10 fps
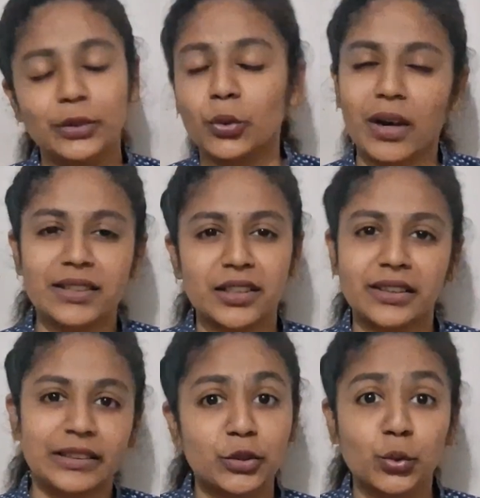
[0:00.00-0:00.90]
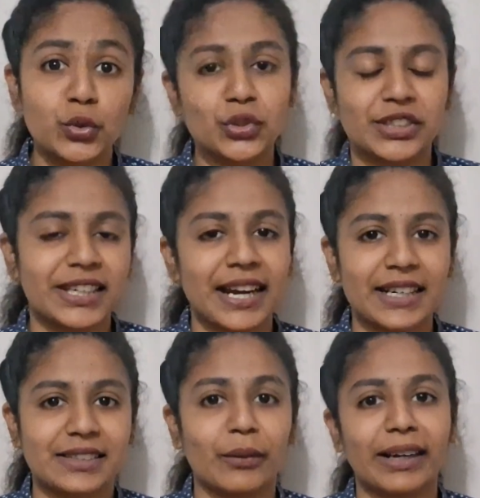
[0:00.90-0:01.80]
2 hours or 2 to 3
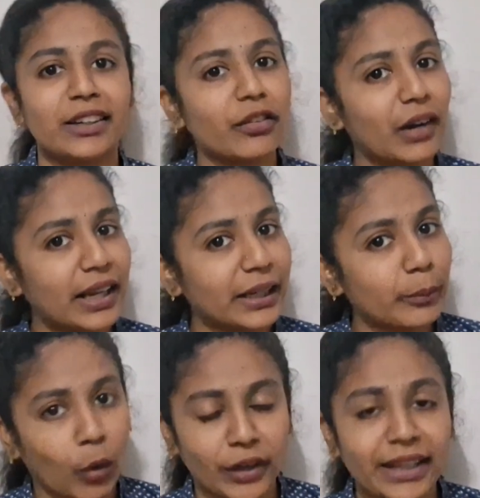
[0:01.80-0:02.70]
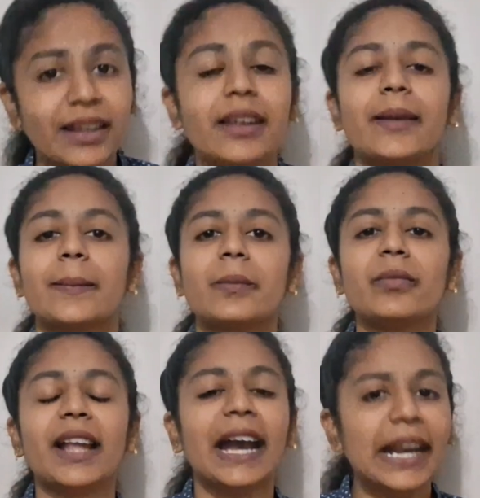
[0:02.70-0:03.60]
hours, 1.5 hour in morning
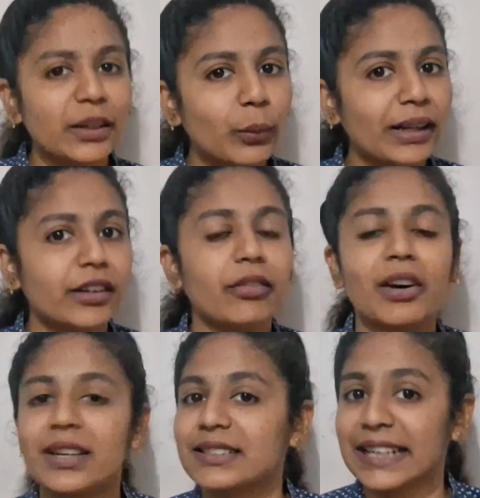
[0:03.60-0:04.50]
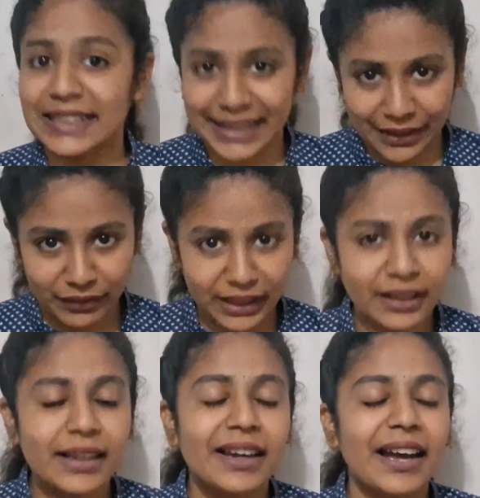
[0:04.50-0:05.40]
and 1.5 hour in evening.
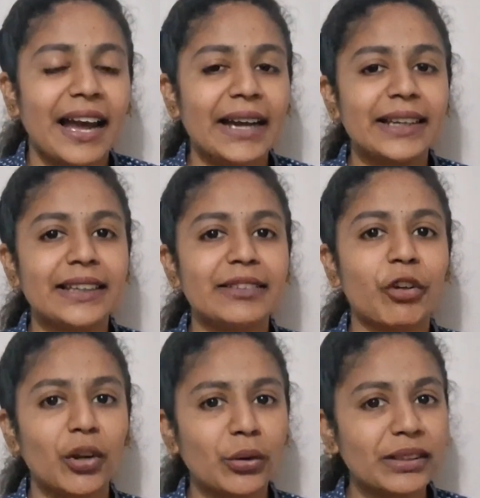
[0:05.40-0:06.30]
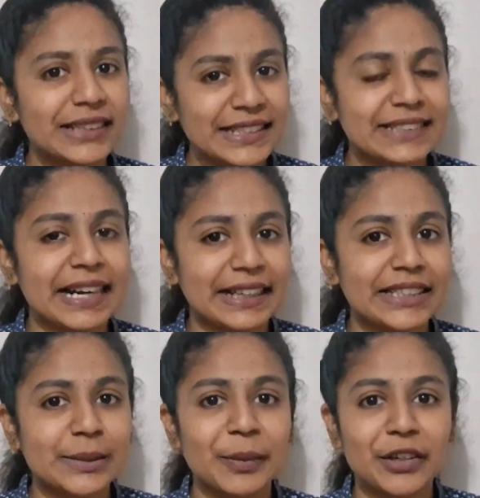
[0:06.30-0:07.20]
I followed this
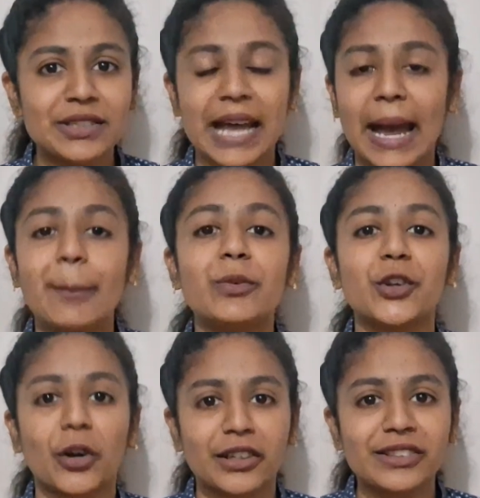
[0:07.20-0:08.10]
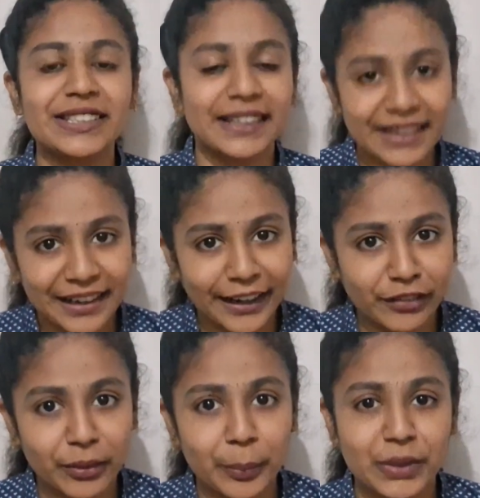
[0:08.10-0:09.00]
strategy because I'm not a theory kind
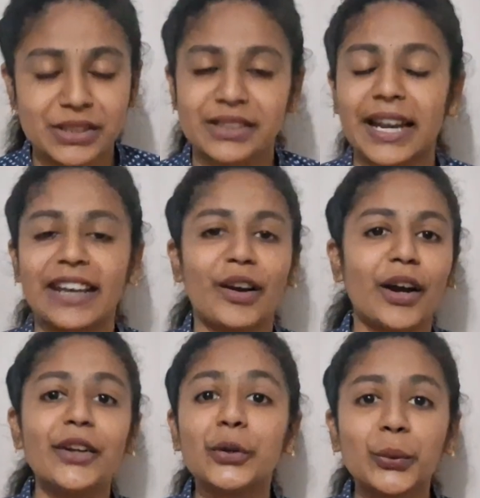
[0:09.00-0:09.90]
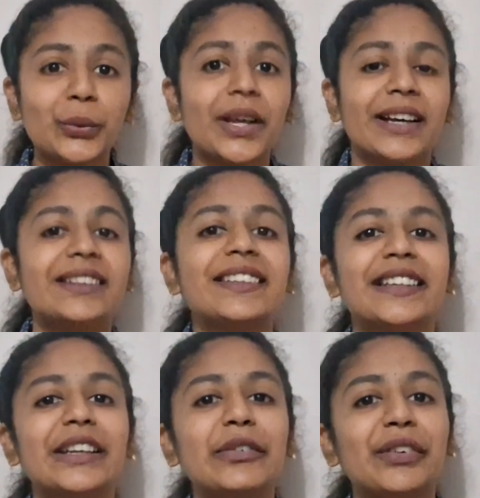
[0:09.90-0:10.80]
of a person. I can't do
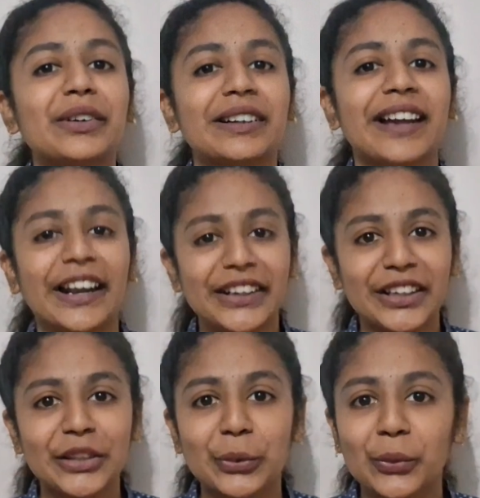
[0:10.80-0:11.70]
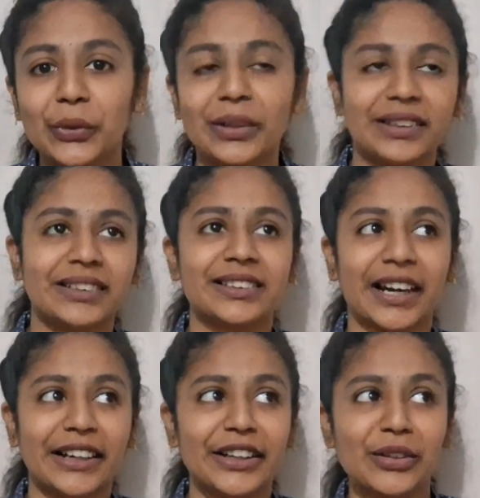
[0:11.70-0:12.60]
theory for
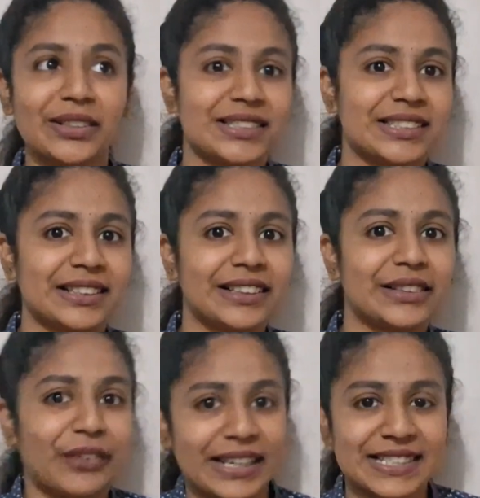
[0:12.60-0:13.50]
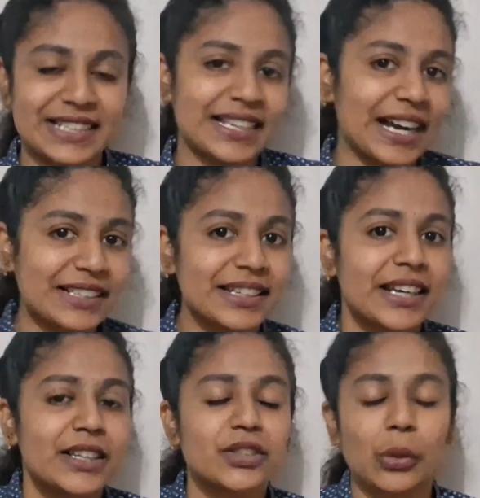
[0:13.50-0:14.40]
continuous 5-6 hours.
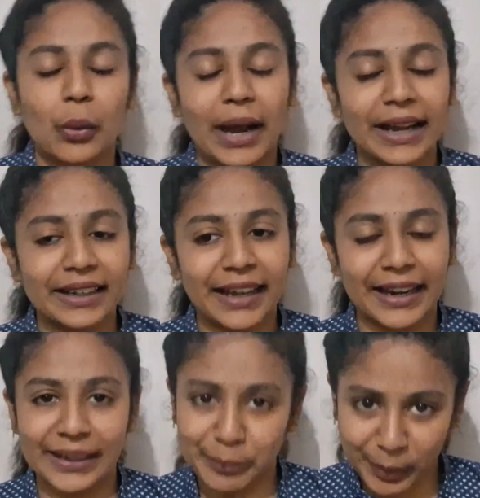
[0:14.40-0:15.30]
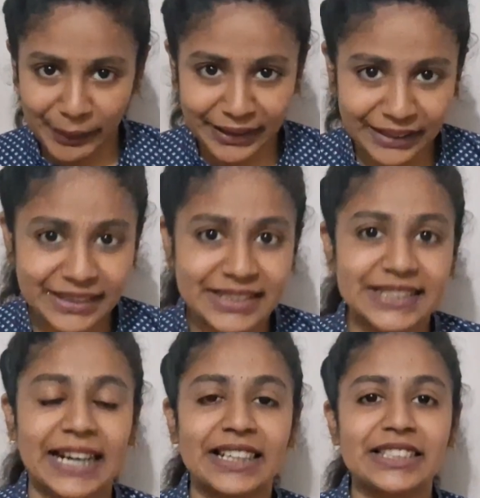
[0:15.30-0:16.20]
So I had implemented this
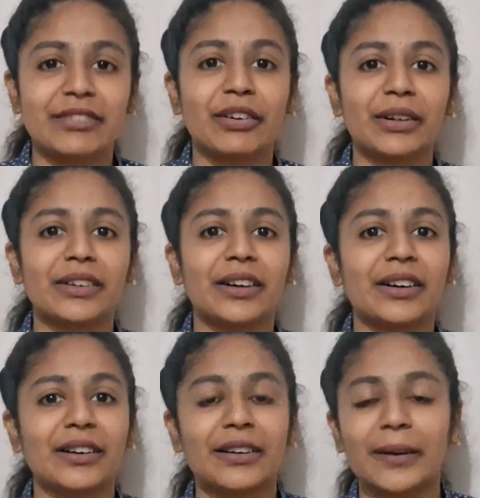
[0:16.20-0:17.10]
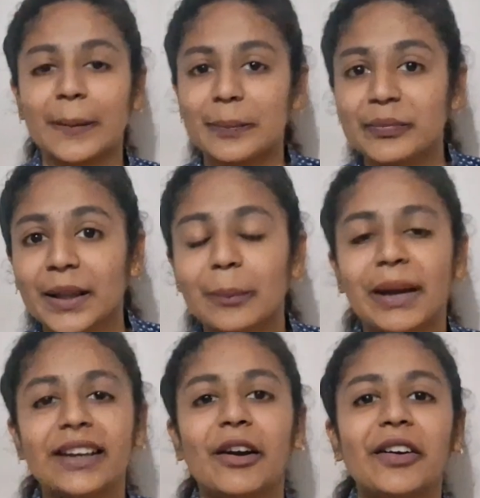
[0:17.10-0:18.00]
strategy for
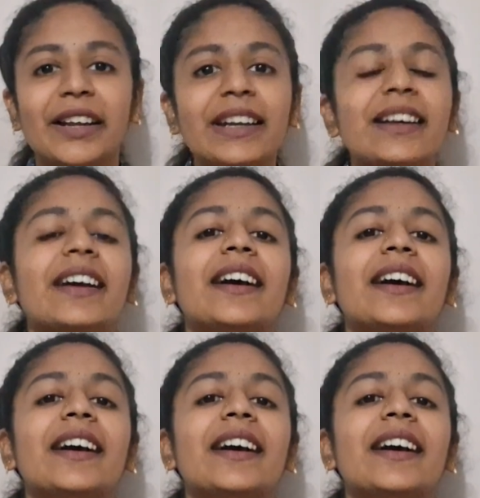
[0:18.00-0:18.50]
my audit.